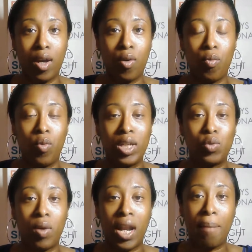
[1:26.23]
was
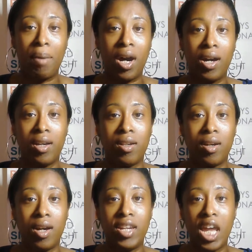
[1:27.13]
one I bought
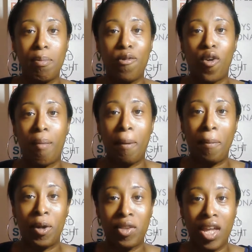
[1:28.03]
a day before my
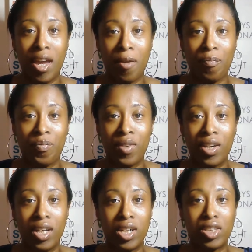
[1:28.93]
birthday.
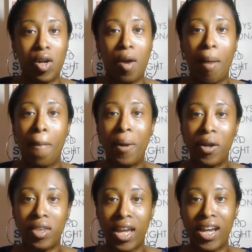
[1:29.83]
So on my
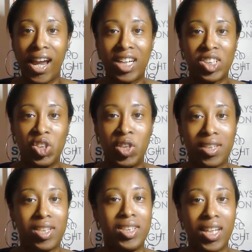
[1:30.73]
birthday, I actually
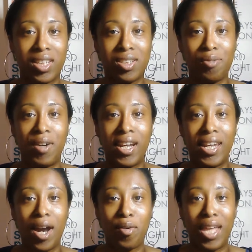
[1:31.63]
checked the ticket to find
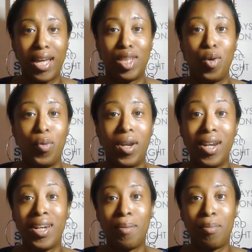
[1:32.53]
out that the
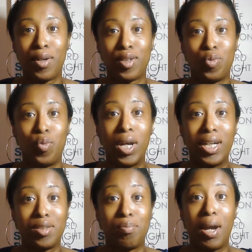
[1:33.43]
winning numbers
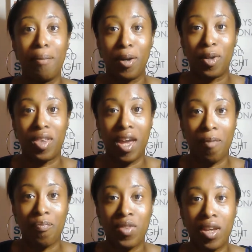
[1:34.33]
was my birthday.